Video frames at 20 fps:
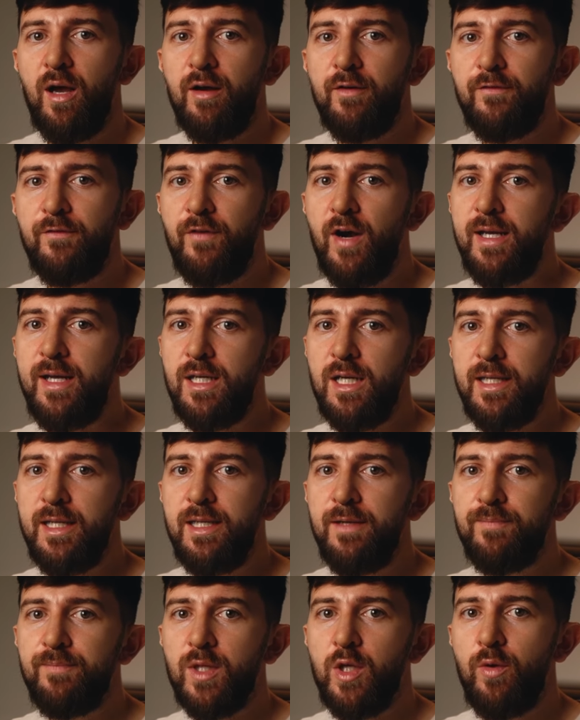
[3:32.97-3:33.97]

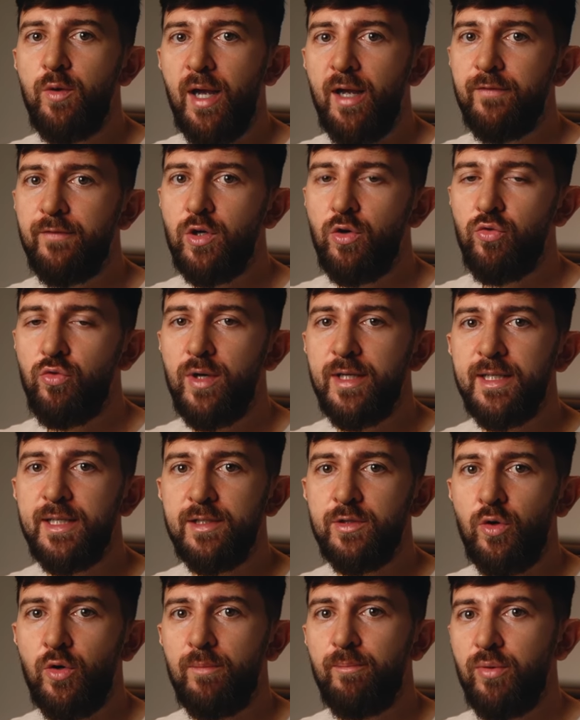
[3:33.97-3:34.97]
Finally, you have
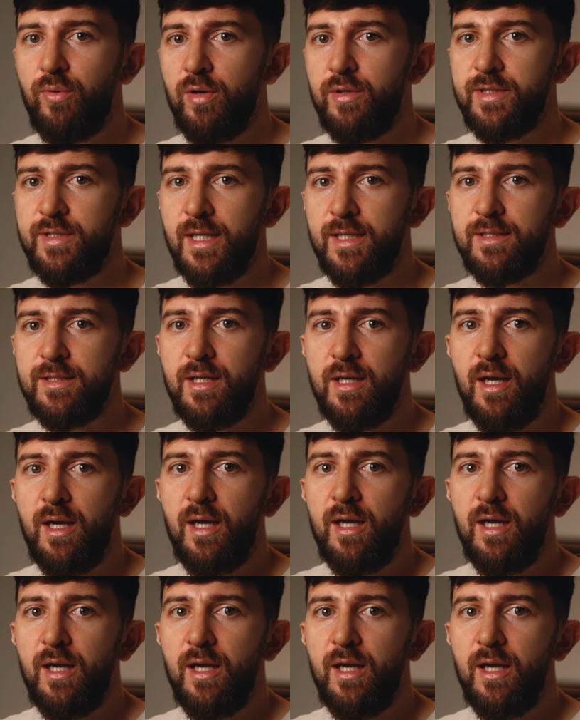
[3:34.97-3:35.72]
credit not processed.